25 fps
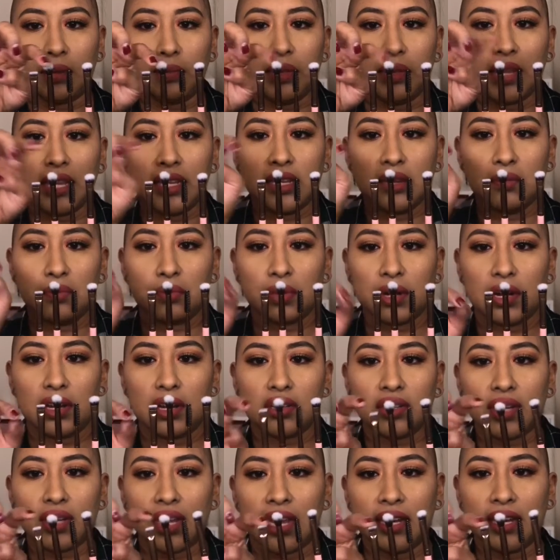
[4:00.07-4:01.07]
blending
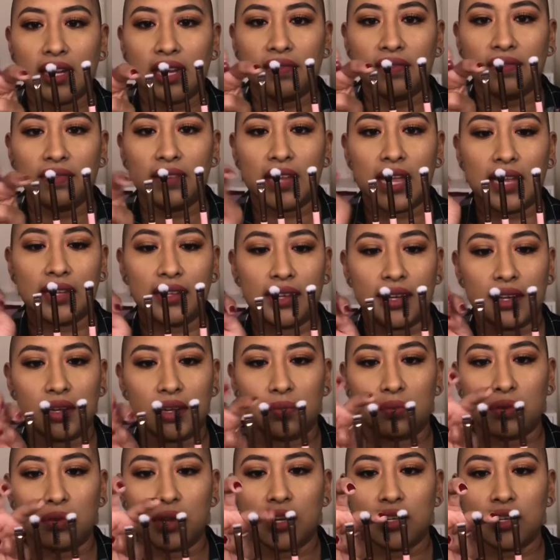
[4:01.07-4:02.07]
brush, and a flat liner
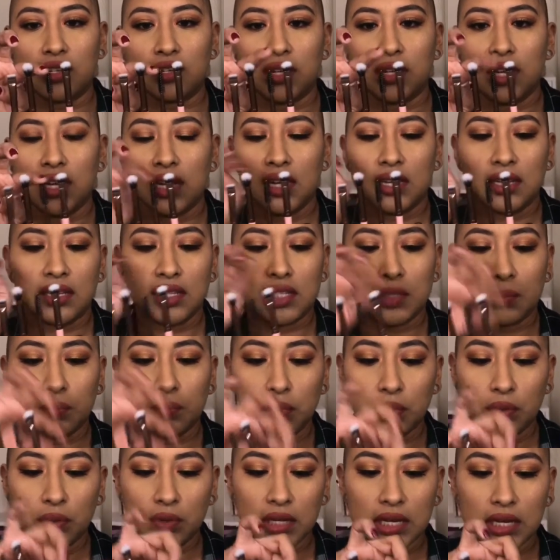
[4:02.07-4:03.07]
brush, a
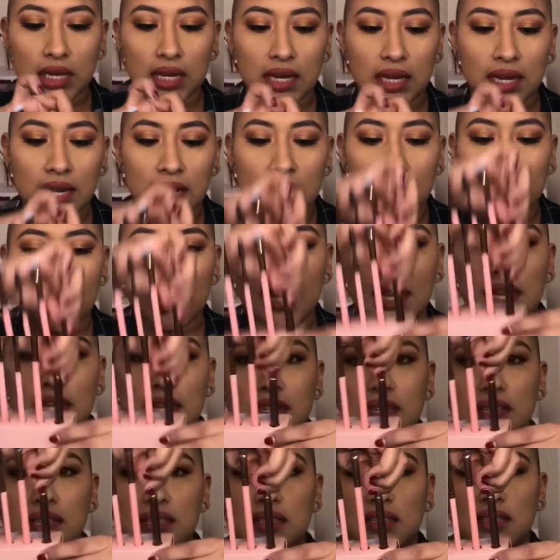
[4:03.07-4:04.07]
spoolie,
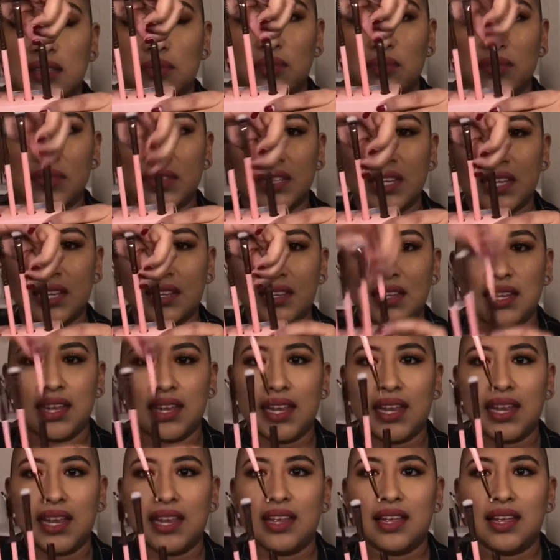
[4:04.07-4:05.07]
and this is most likely
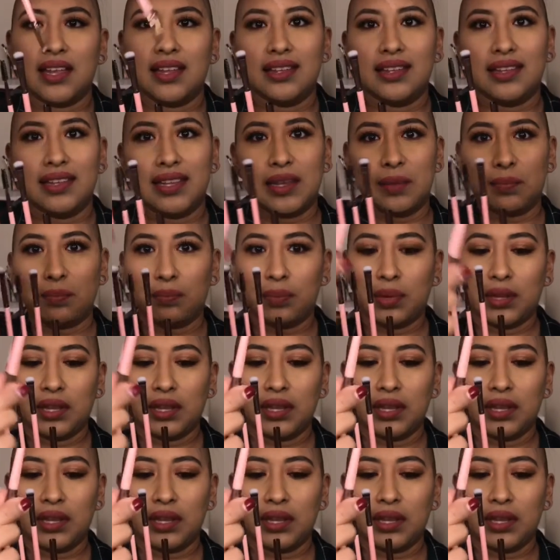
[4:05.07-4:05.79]
a lip